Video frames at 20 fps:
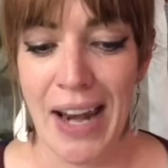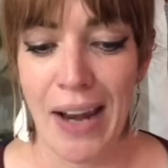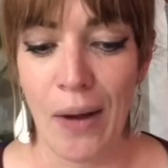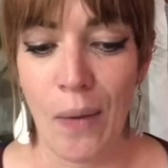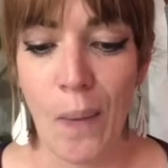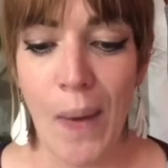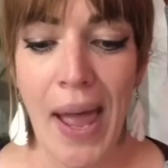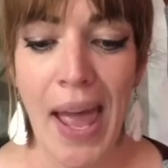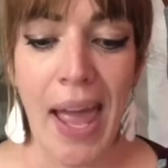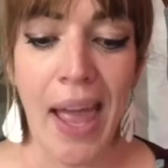
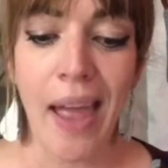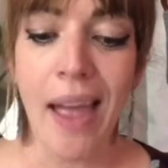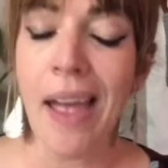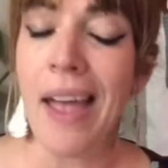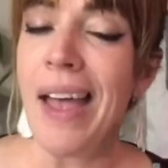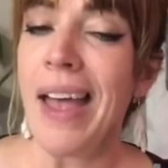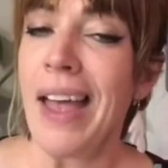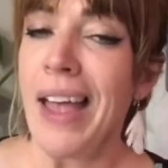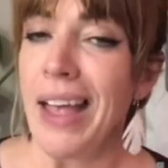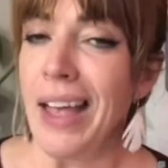way.
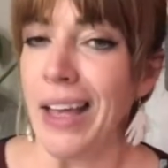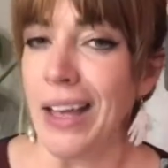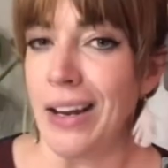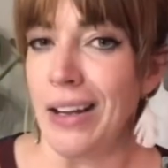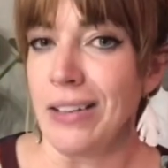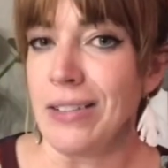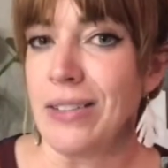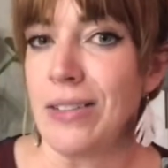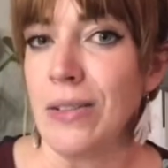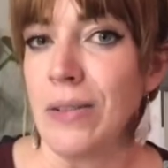It
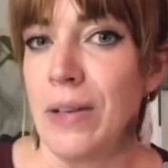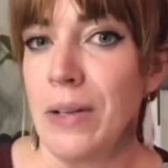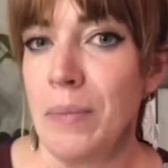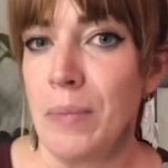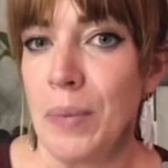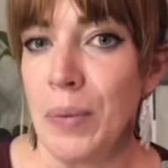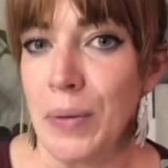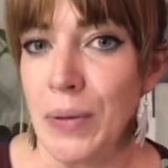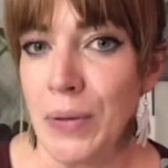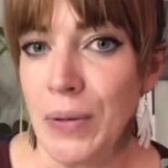also
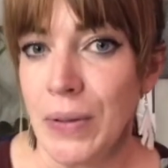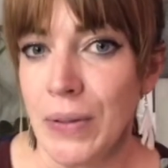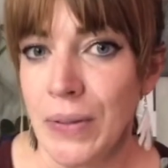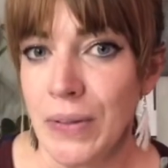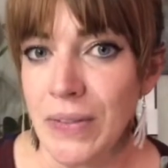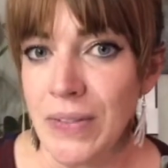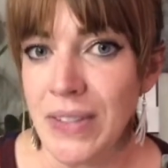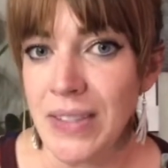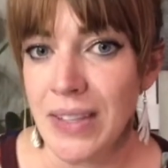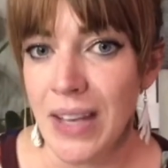
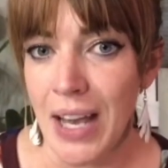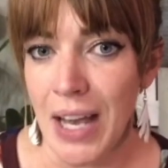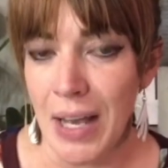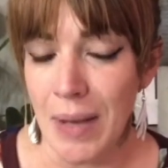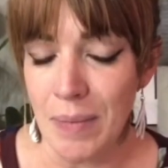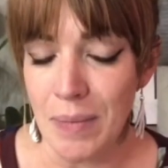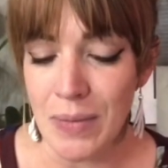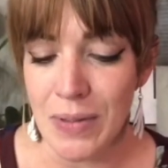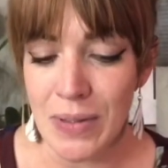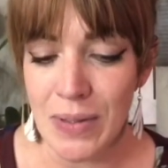improves
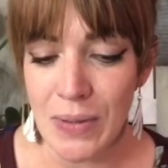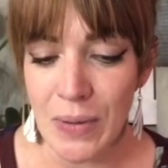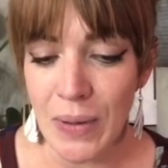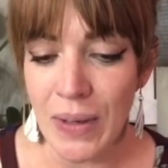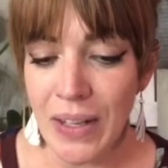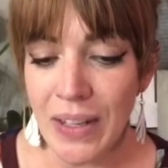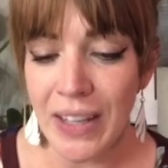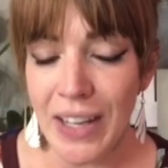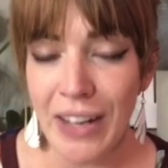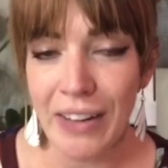
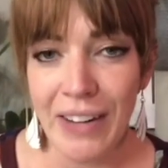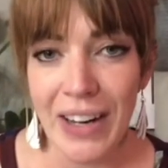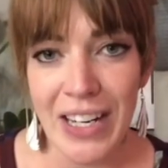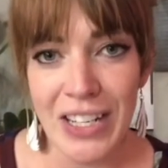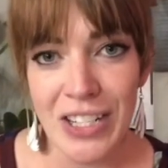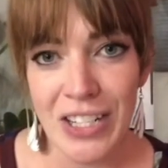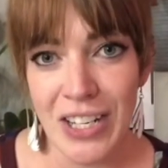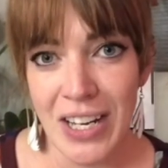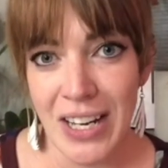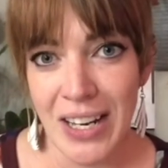soil
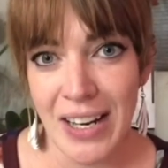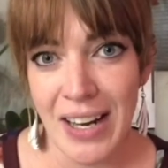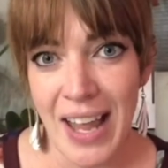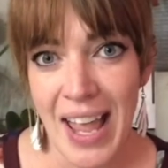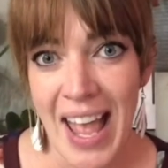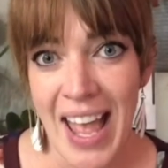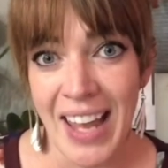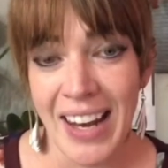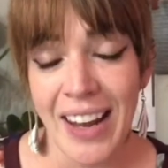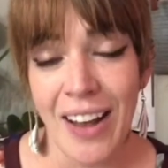aeration,
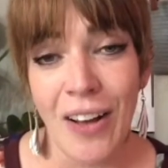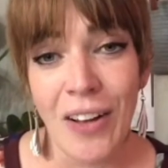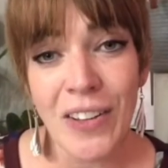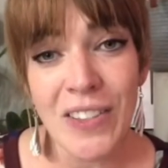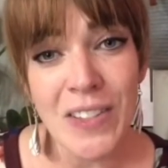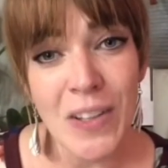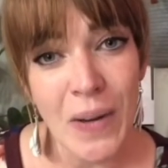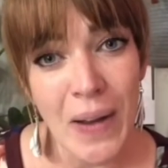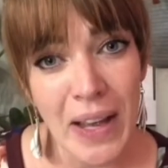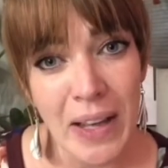and it
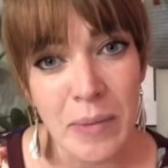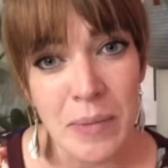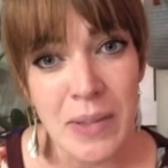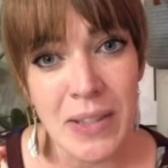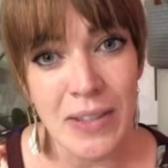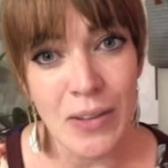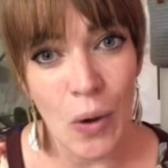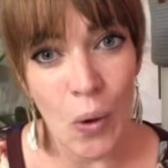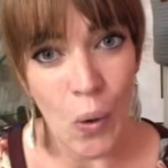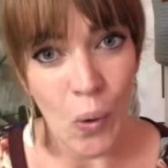also
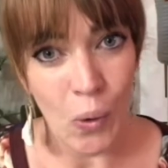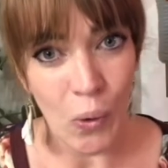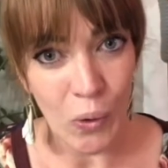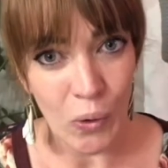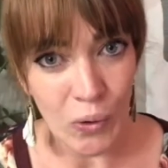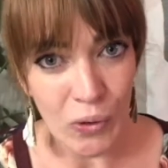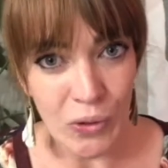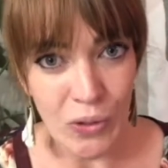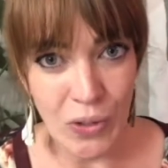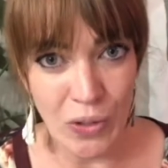helps
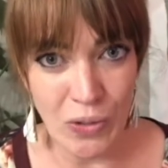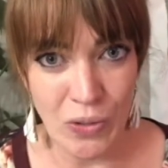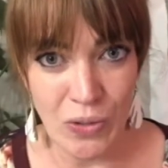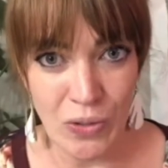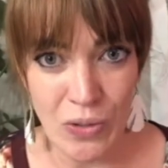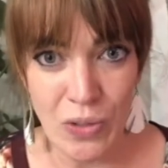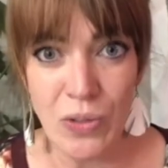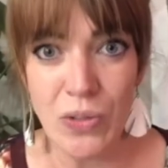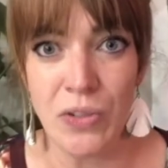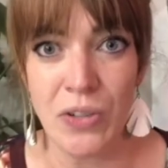hold those
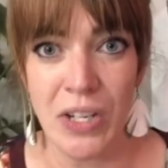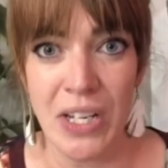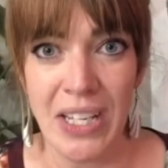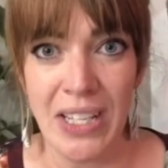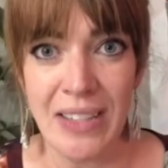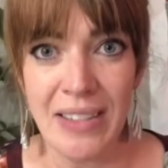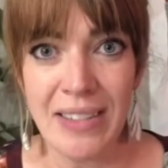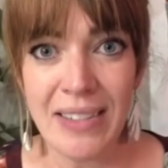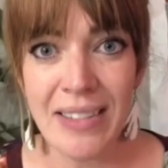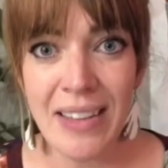
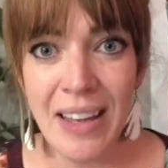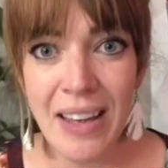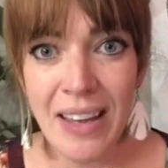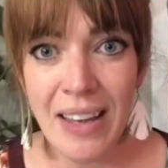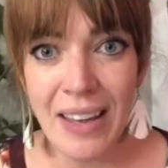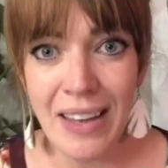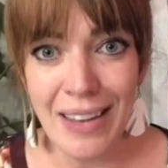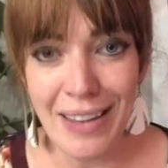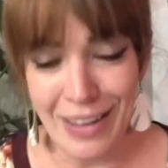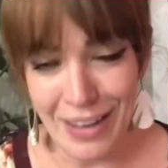nutrients
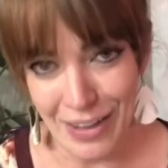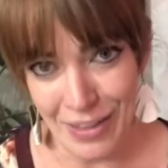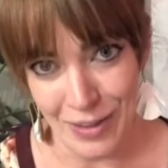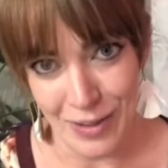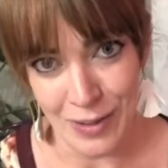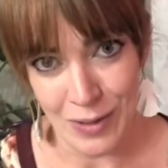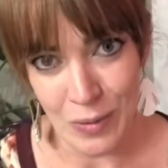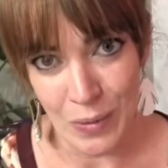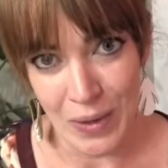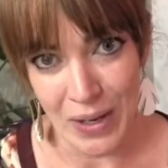in the
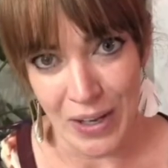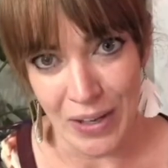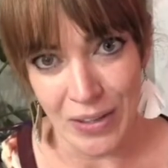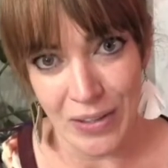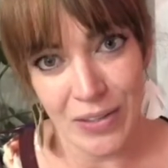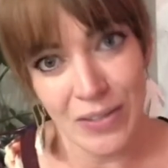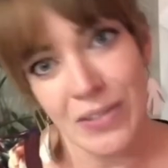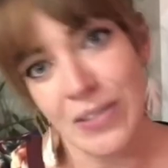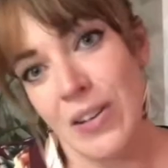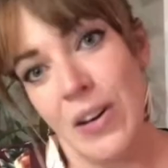soil.
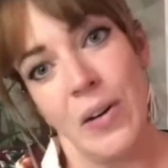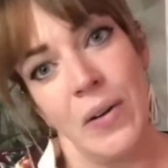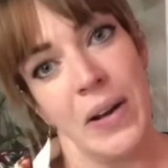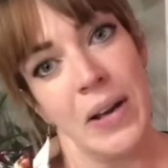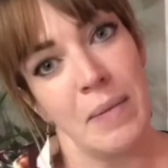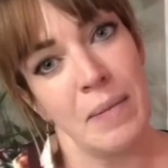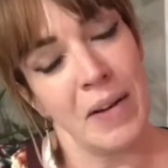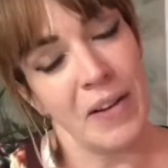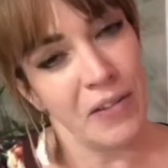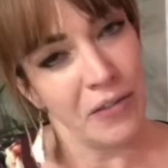So
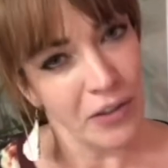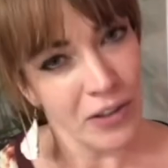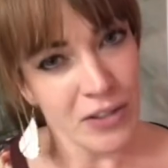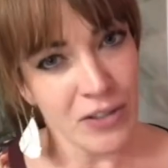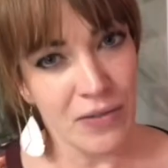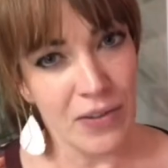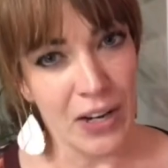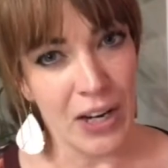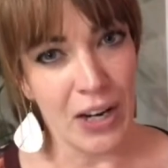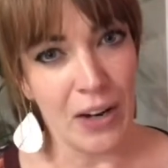in my first
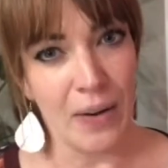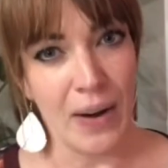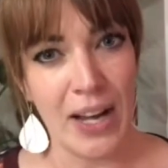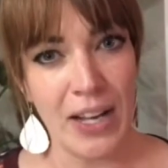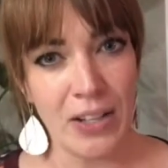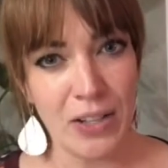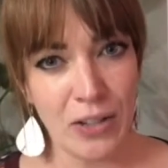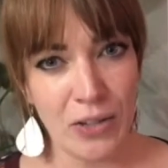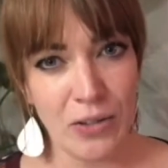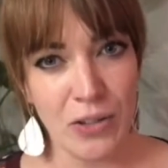video, I
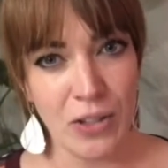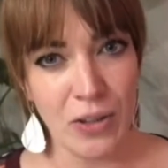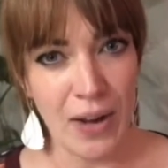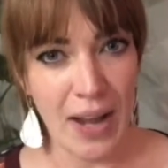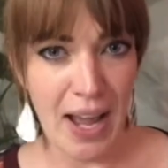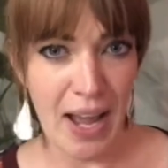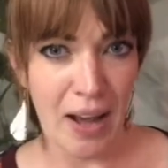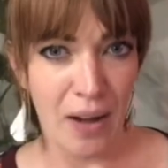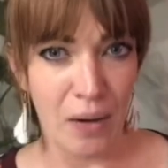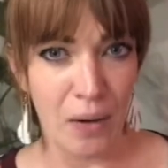showed you
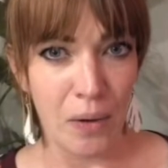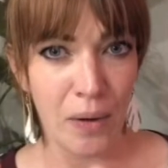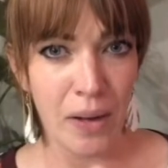how